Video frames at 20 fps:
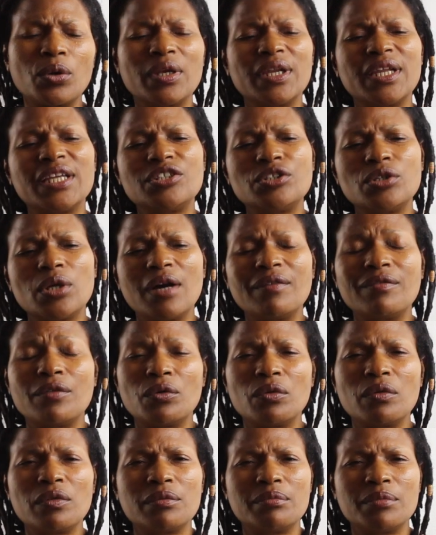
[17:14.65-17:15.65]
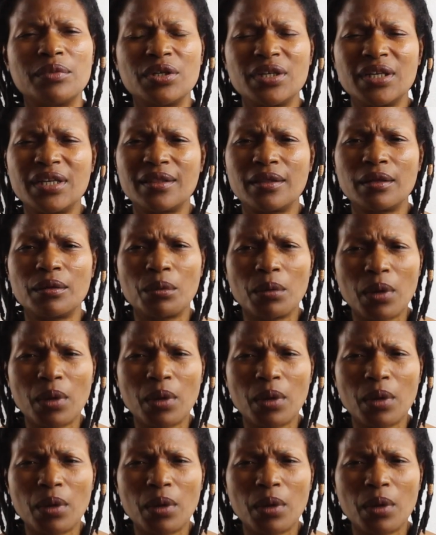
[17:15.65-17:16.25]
unless you have all the money in the